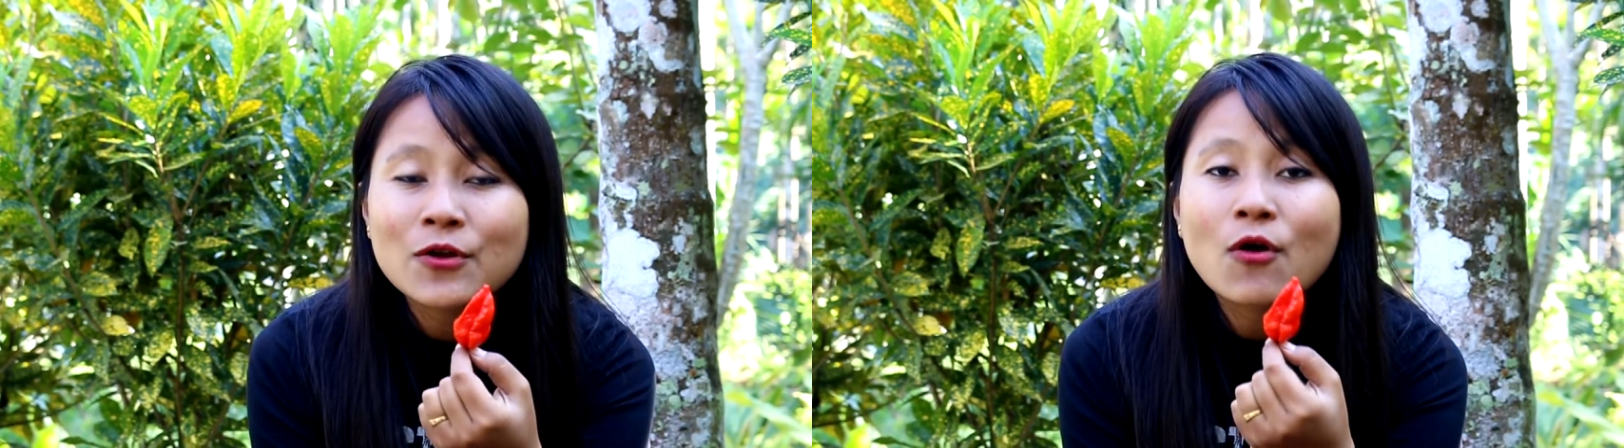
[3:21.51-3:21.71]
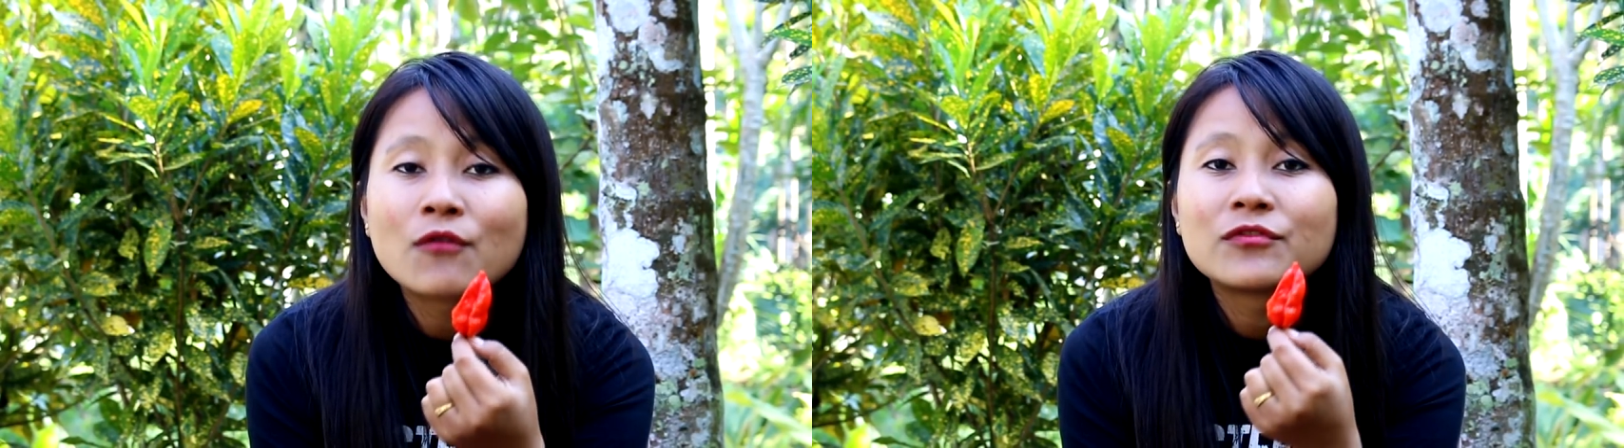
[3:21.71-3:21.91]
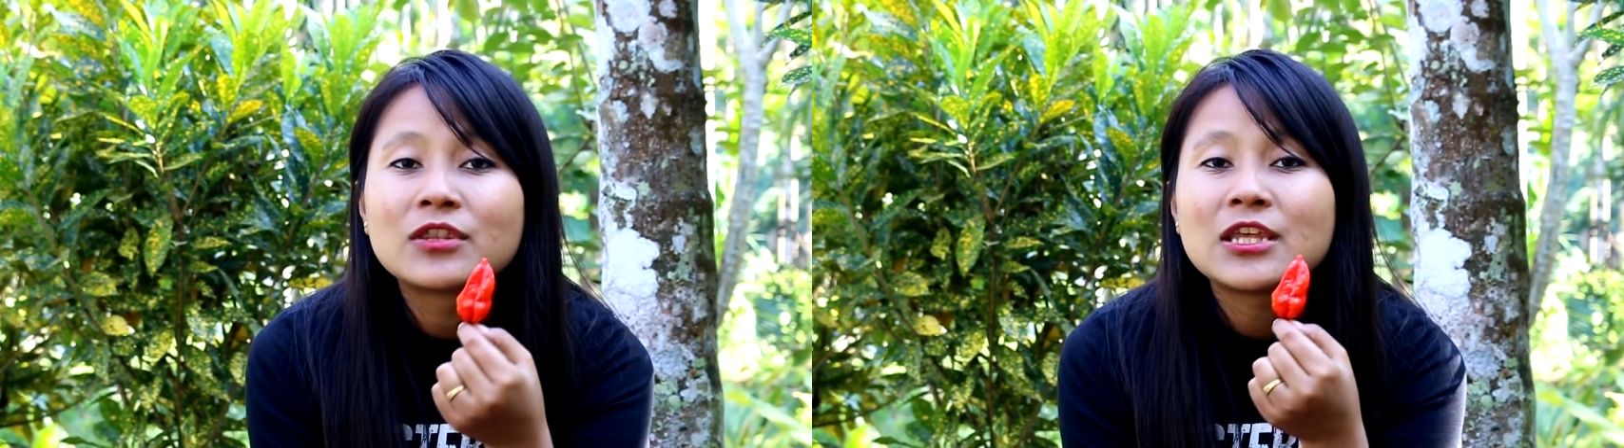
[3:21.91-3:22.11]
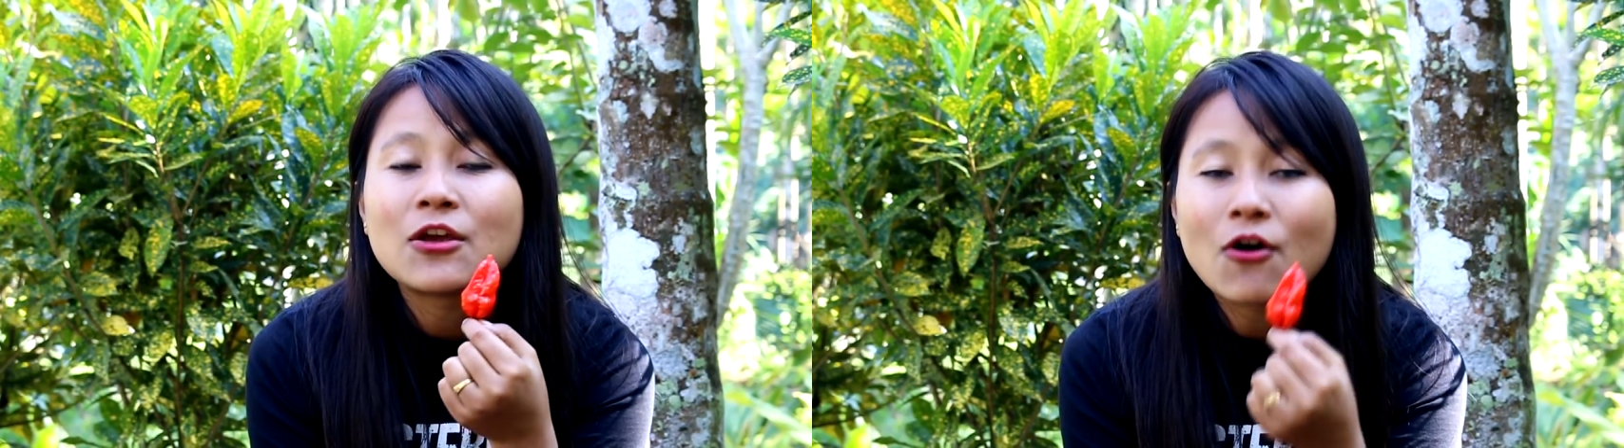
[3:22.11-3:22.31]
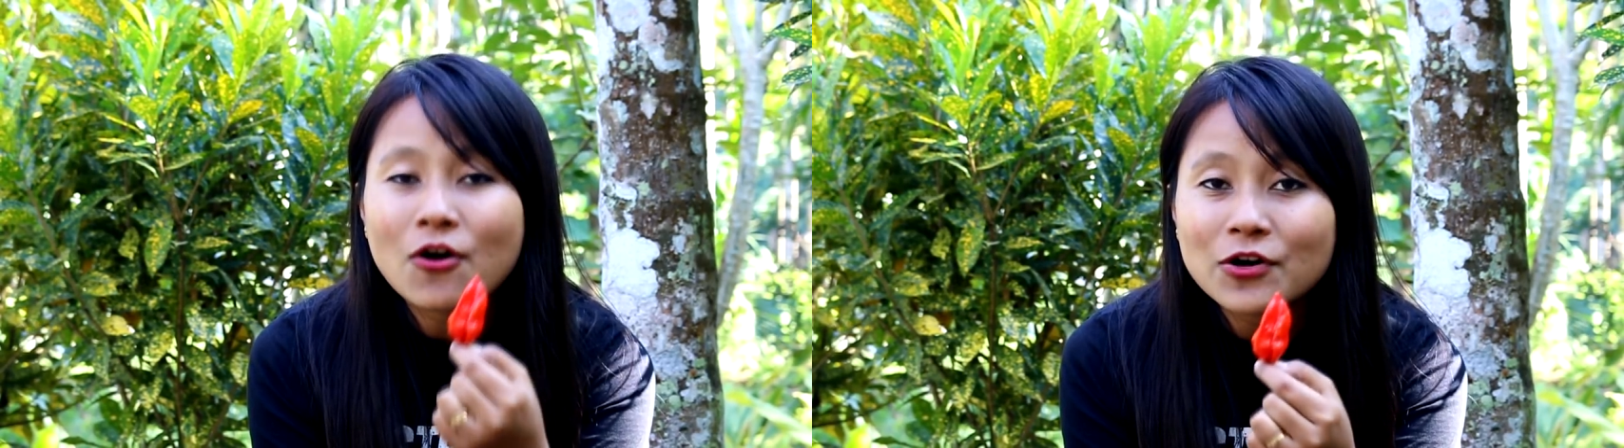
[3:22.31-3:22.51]
of the
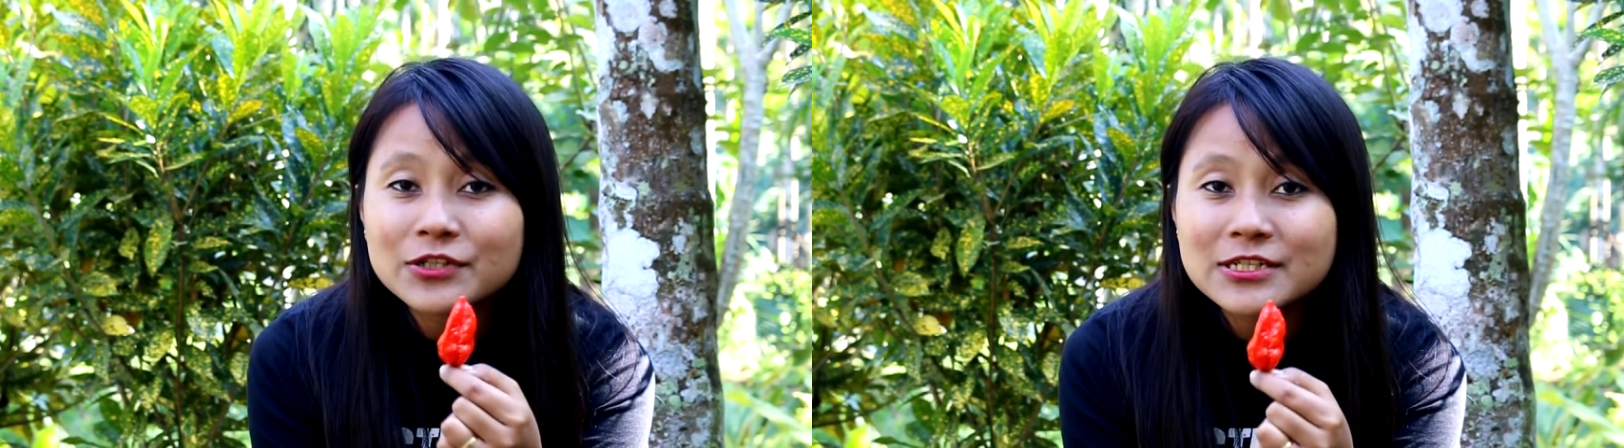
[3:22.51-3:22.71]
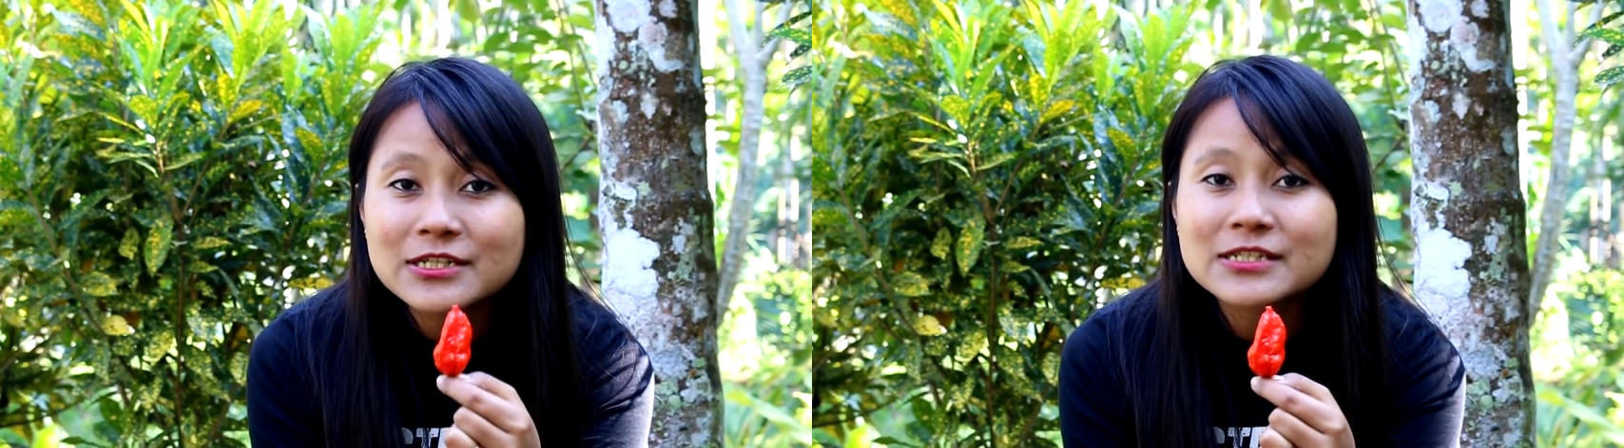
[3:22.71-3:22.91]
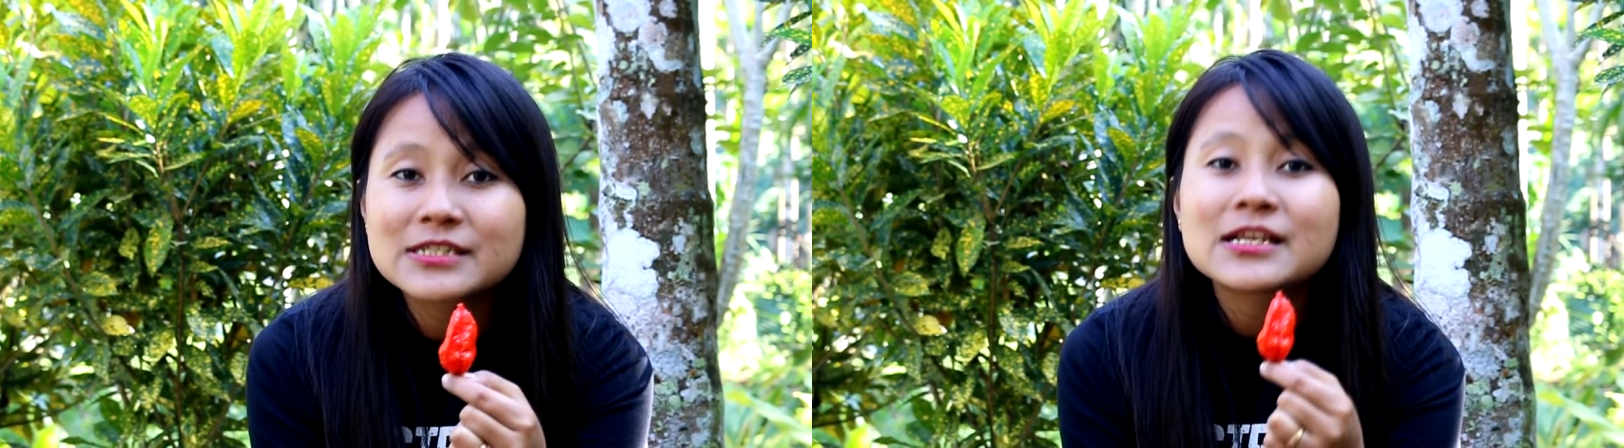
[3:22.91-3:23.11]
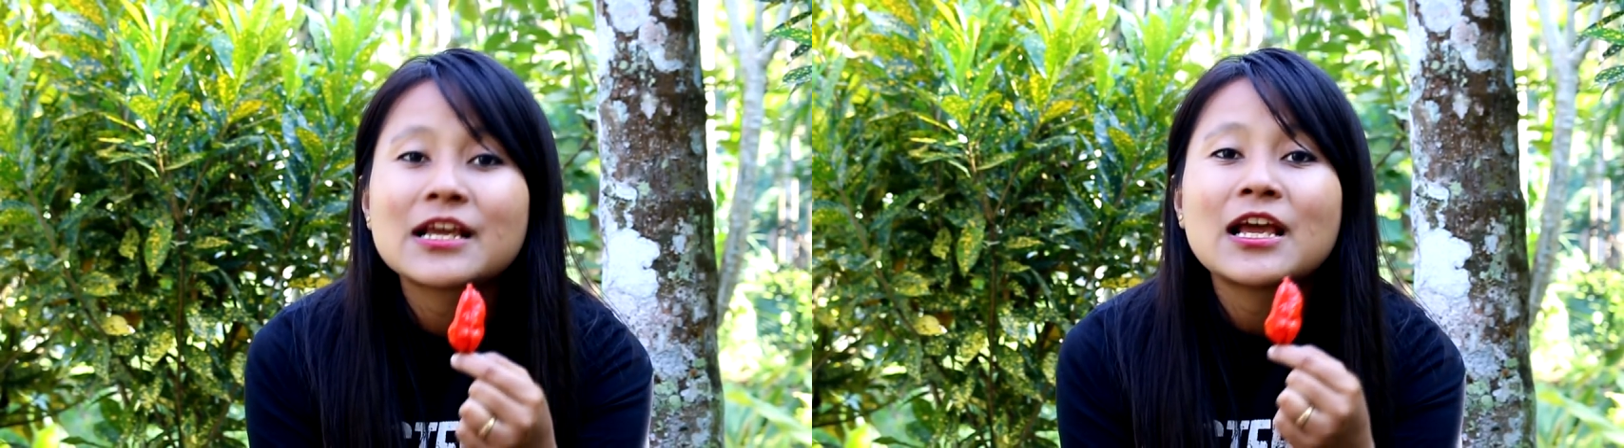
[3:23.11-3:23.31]
hottest